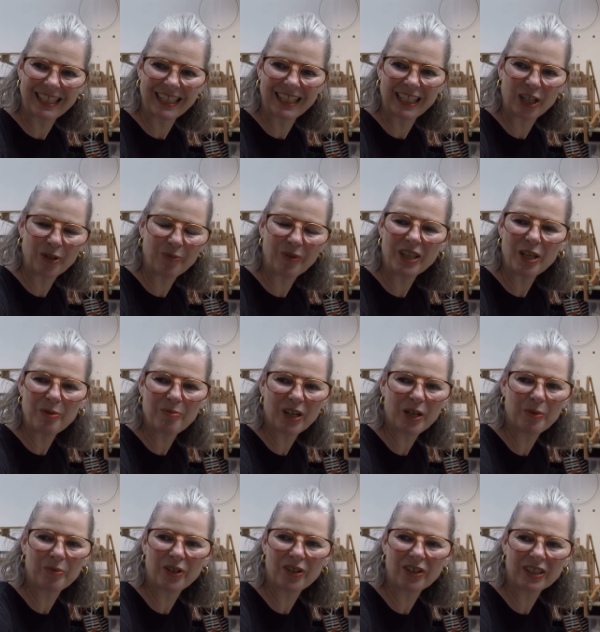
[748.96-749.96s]
and when they
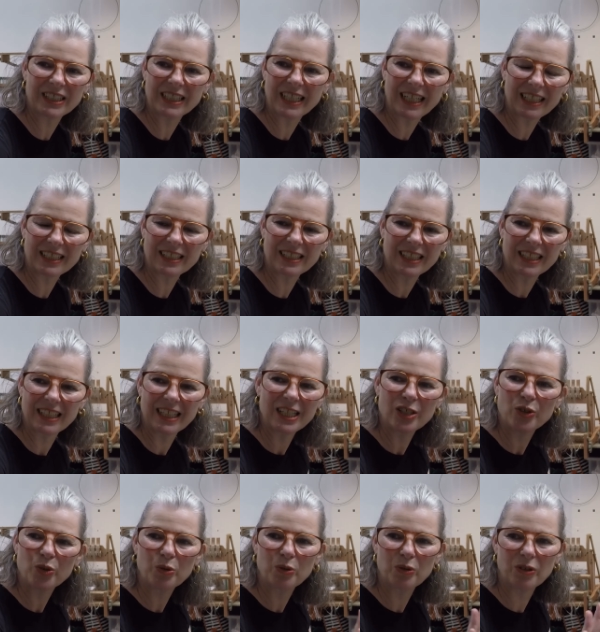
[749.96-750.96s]
become an architect
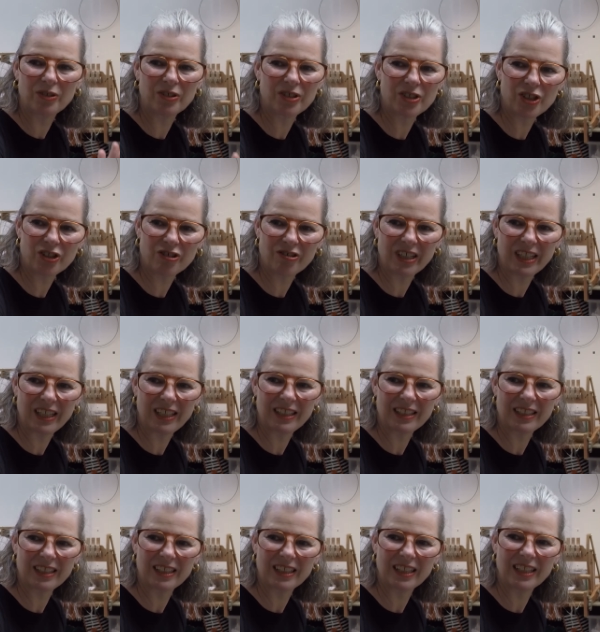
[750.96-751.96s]
it's all on a
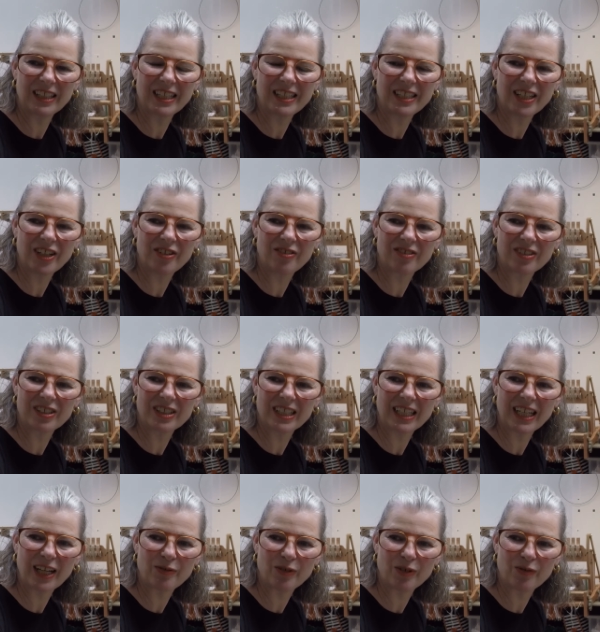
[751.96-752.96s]
screen and they don't
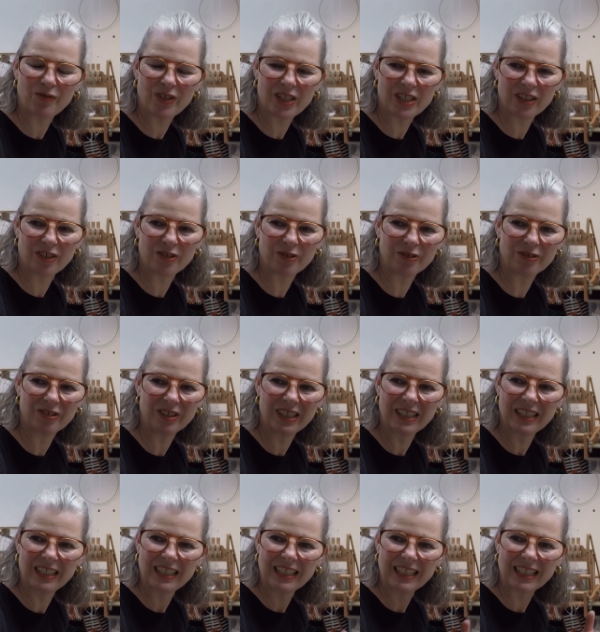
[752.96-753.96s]
have a physical
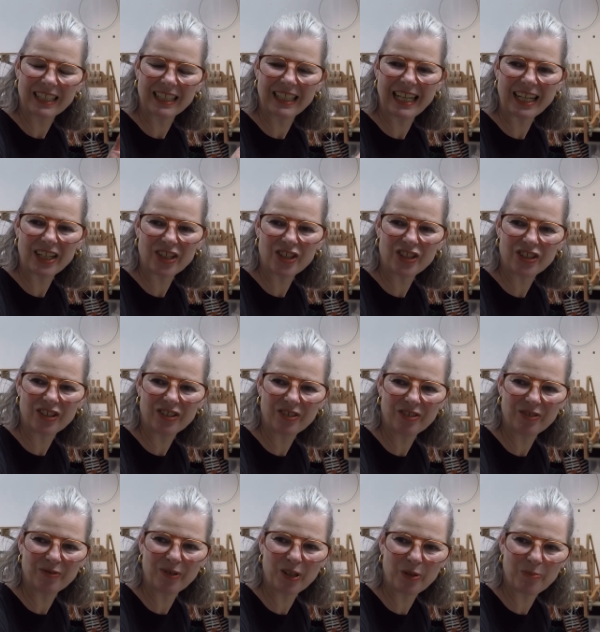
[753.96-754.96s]
connection
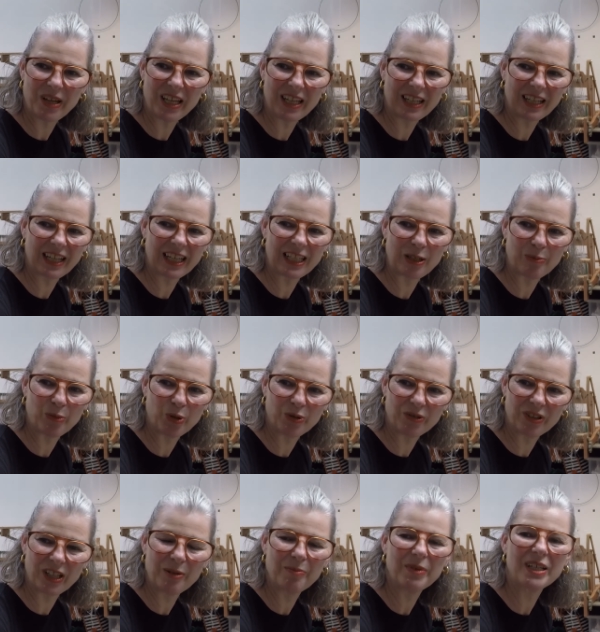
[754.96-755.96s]
with making anymore,
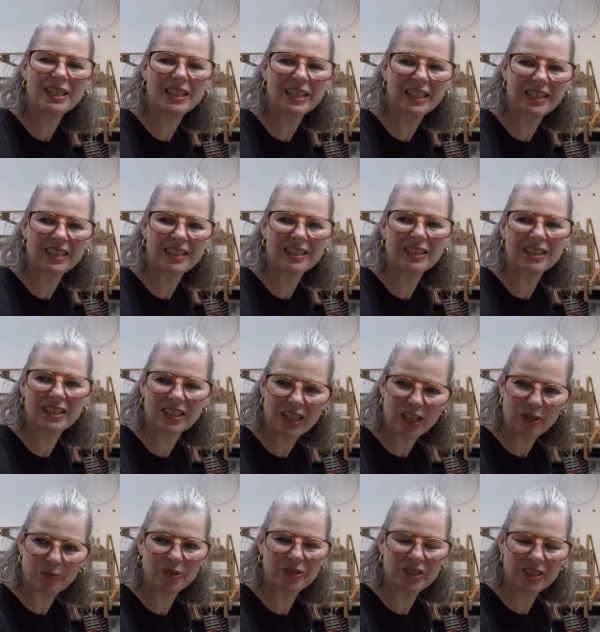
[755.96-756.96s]
and they miss it, and so they
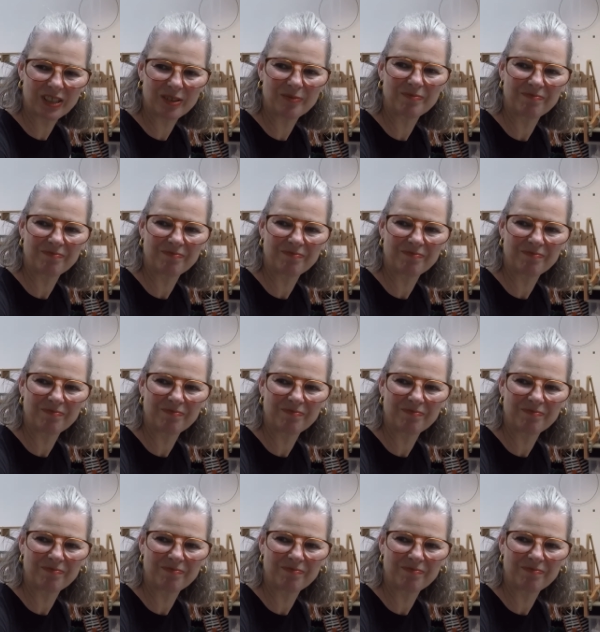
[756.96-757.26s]
want to